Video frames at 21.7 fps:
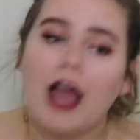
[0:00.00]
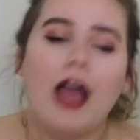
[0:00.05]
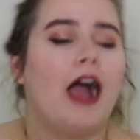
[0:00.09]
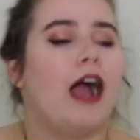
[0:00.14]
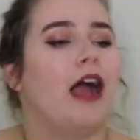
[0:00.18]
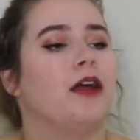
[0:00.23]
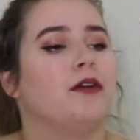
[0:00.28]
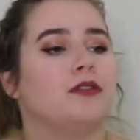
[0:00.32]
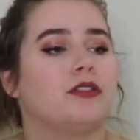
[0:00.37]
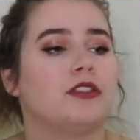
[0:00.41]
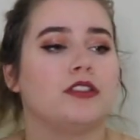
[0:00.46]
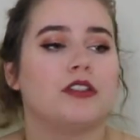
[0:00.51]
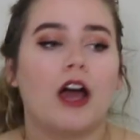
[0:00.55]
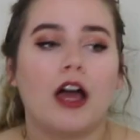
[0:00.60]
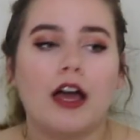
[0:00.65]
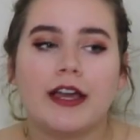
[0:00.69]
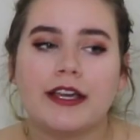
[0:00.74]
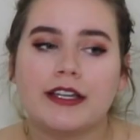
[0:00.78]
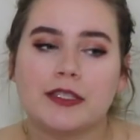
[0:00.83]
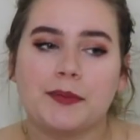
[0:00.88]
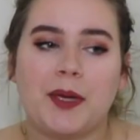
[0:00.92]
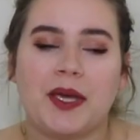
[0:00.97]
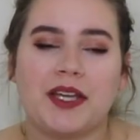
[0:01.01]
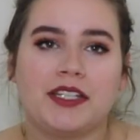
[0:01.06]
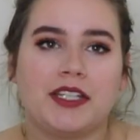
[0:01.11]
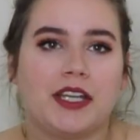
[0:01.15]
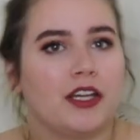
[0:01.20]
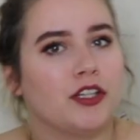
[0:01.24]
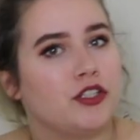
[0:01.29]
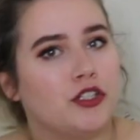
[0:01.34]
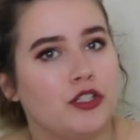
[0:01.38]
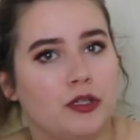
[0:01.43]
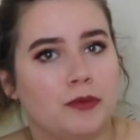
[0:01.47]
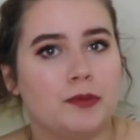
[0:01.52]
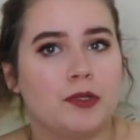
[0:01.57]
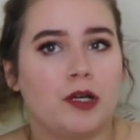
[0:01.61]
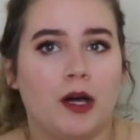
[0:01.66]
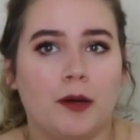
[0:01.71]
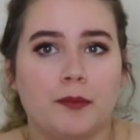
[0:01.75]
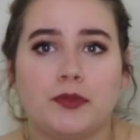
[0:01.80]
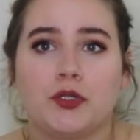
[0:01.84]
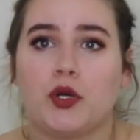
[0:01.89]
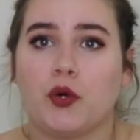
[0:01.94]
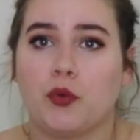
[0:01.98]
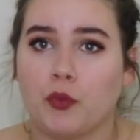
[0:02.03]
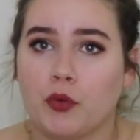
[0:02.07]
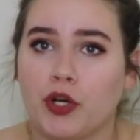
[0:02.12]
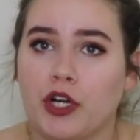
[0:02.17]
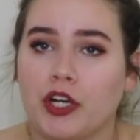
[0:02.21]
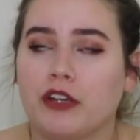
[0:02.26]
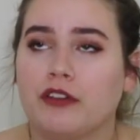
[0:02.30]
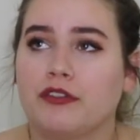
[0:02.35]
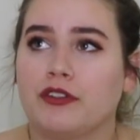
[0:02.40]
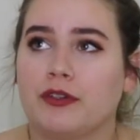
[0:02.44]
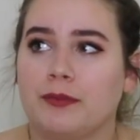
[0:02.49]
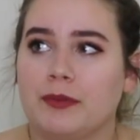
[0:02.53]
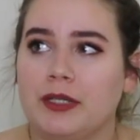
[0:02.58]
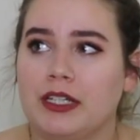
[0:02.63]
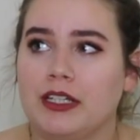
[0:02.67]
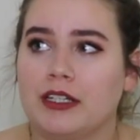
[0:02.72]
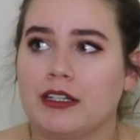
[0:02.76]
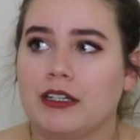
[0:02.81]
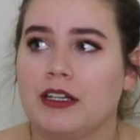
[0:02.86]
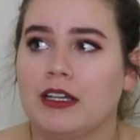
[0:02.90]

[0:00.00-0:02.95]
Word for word: I was not expecting a tube top to work for me.